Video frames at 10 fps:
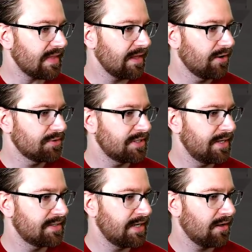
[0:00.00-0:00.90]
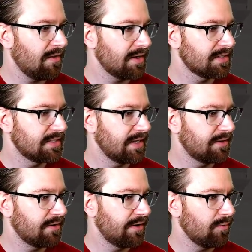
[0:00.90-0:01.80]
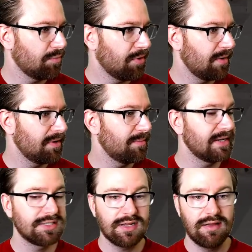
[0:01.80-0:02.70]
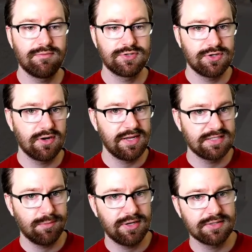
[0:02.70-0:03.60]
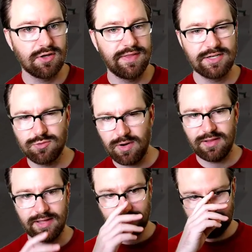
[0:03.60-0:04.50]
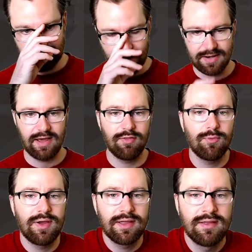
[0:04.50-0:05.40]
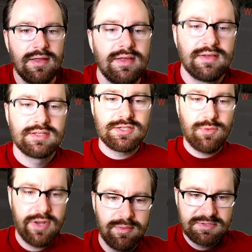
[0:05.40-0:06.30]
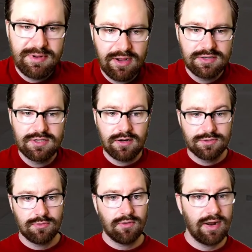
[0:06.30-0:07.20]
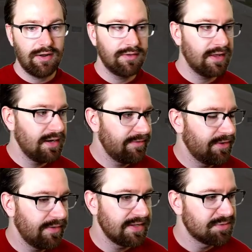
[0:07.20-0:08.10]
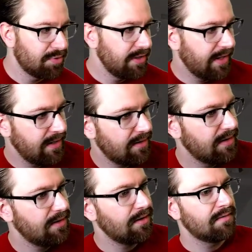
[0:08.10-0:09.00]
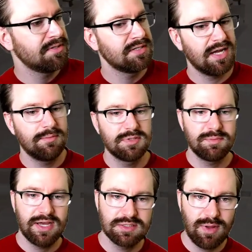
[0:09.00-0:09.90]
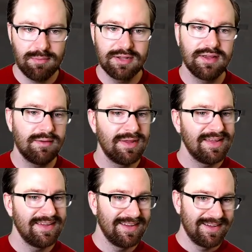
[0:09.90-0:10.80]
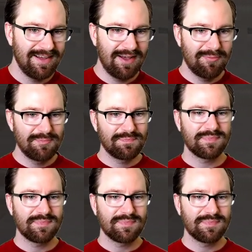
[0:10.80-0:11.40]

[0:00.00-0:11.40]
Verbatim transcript: you know, 10, 10 o'clock to 10:30 will probably be the best time for stargazing because all that twilight has gotten out of the way. So we're going to be spinning our star tour around then, even though that's pretty late and oftentimes past my bedtime. Um,